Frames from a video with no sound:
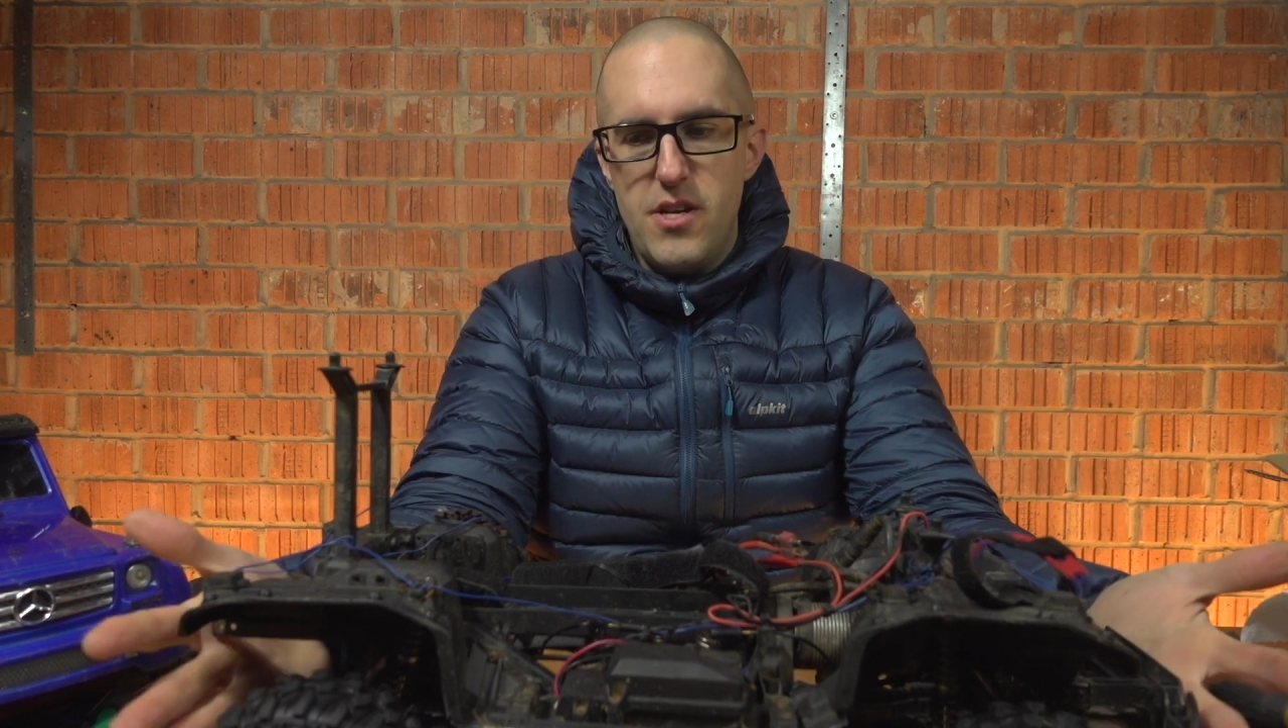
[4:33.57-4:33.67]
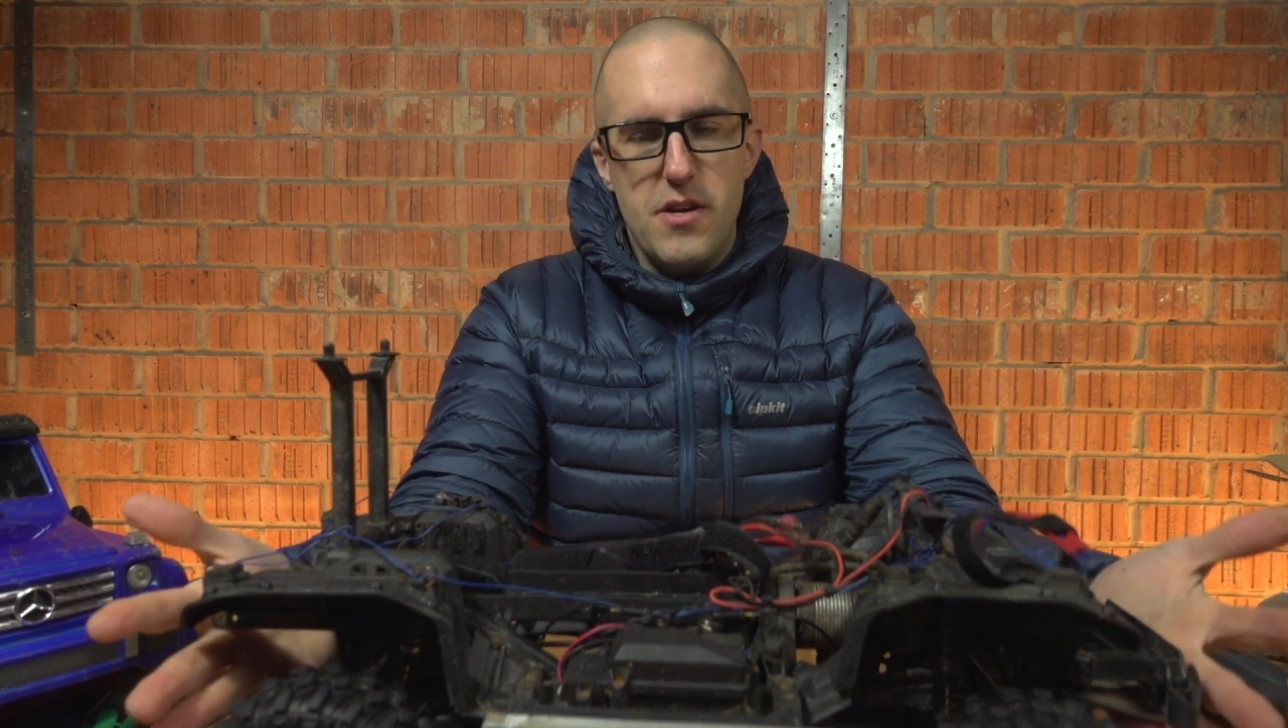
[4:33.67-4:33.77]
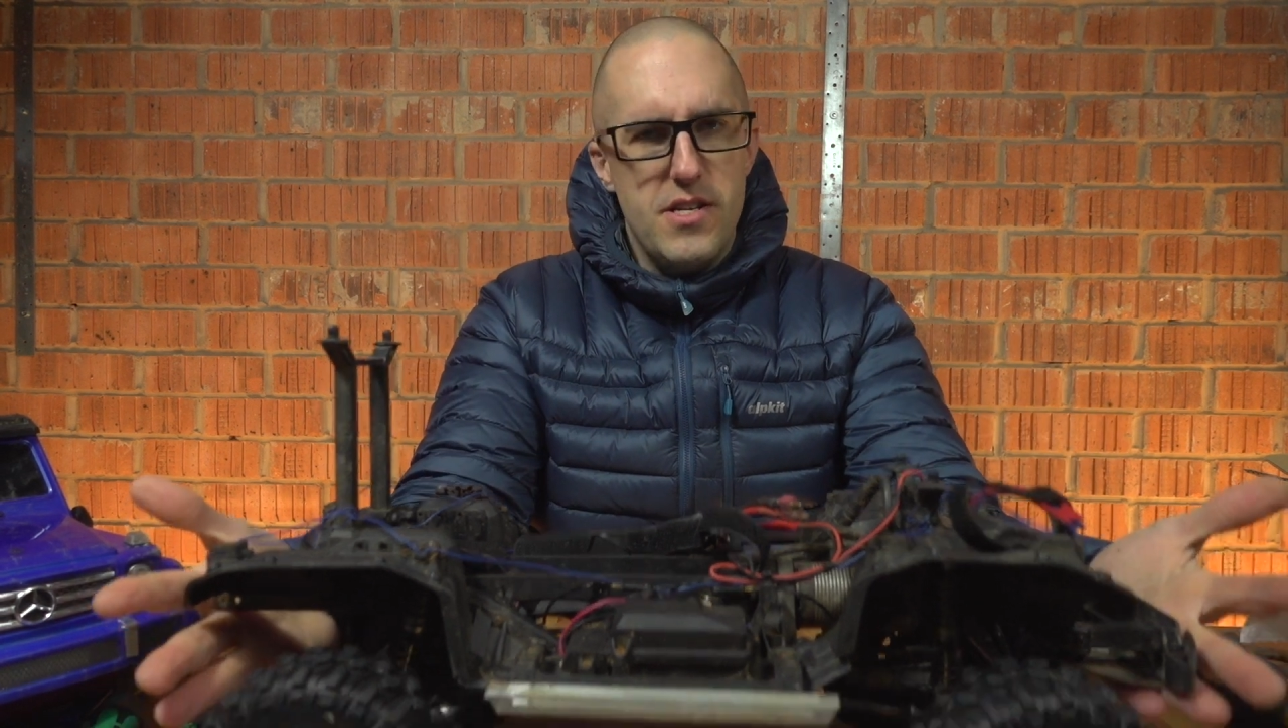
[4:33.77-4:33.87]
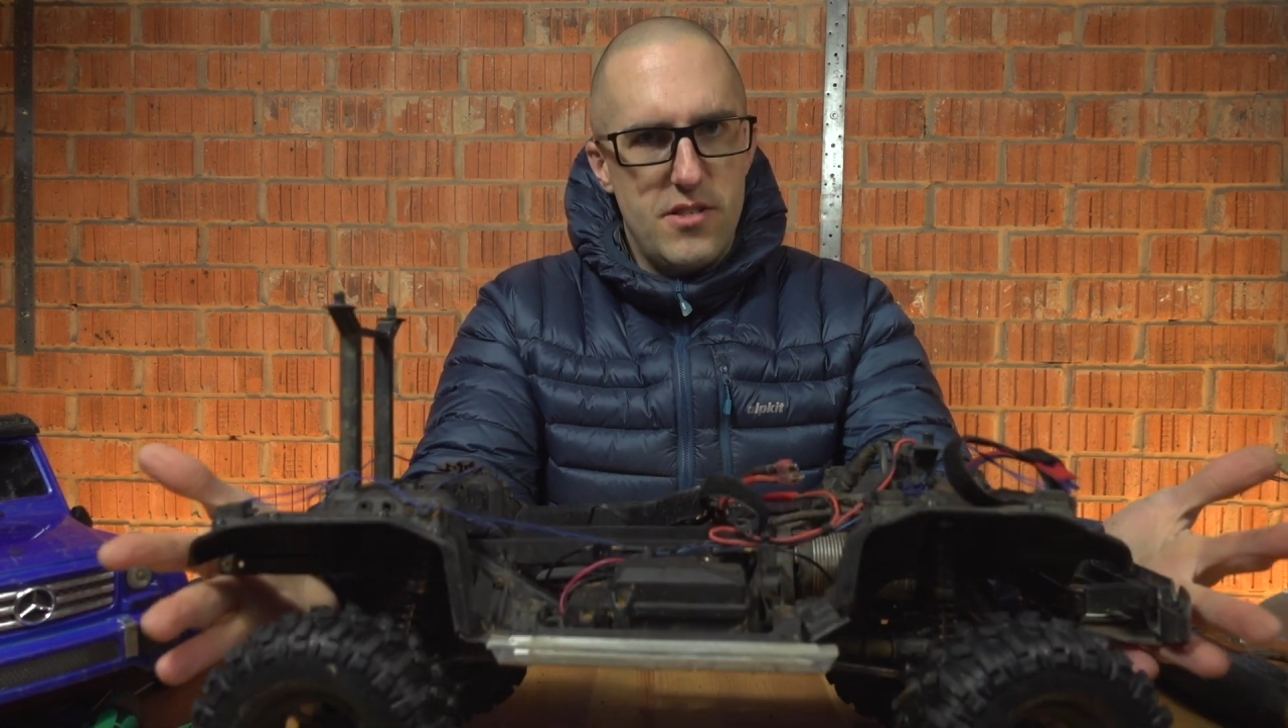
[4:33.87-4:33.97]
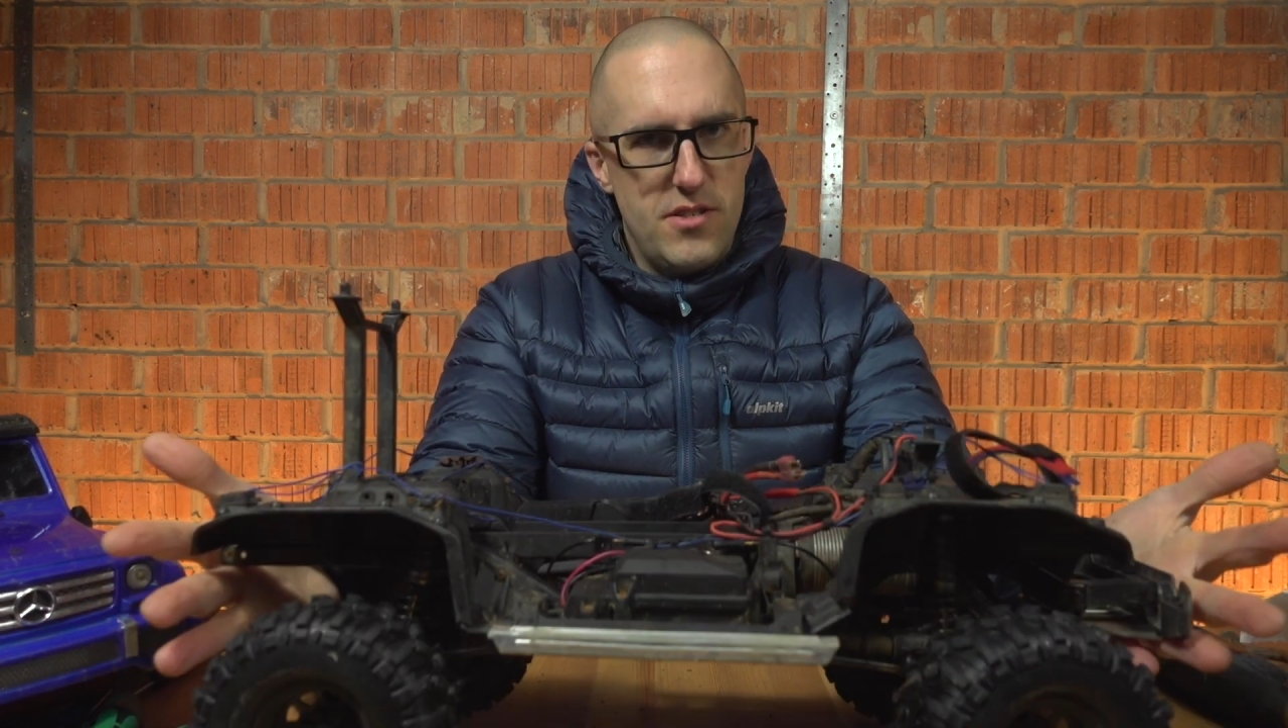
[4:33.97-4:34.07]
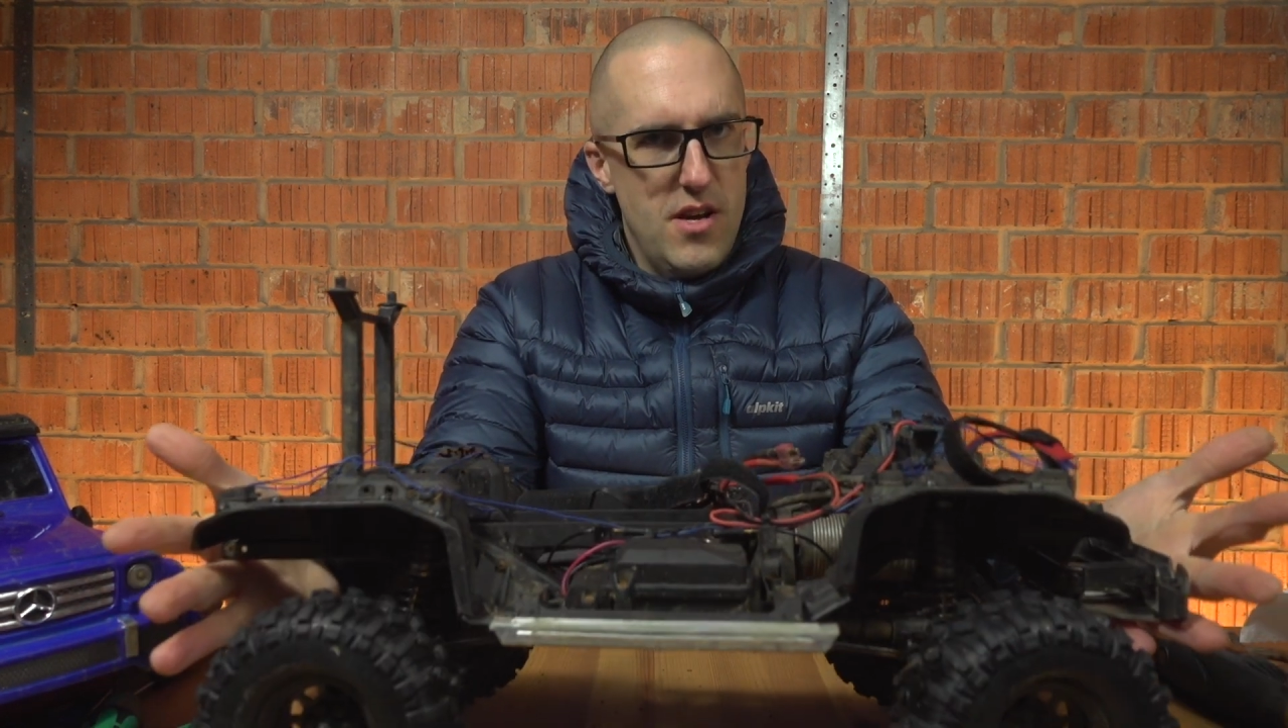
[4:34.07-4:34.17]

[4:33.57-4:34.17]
You know, it's